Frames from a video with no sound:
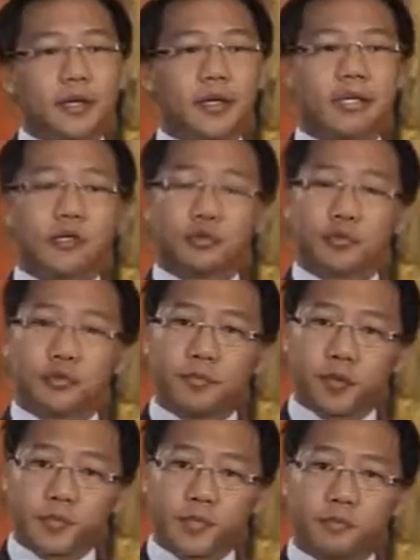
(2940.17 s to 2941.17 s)
it is also
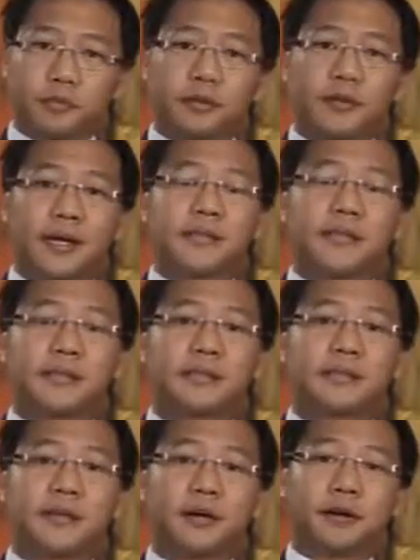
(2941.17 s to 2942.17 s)
possible that
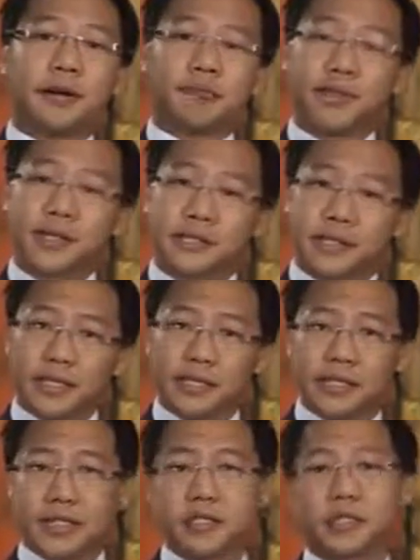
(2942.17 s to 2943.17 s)
it amends
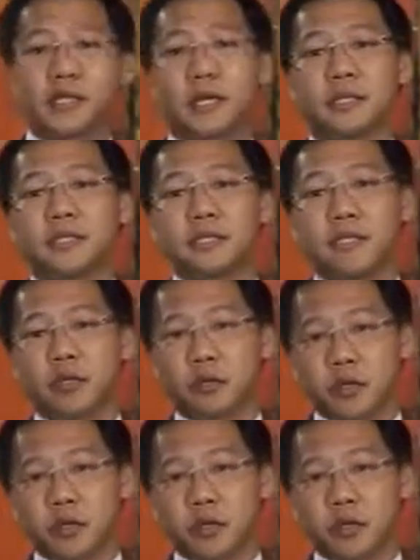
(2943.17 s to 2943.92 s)
its existing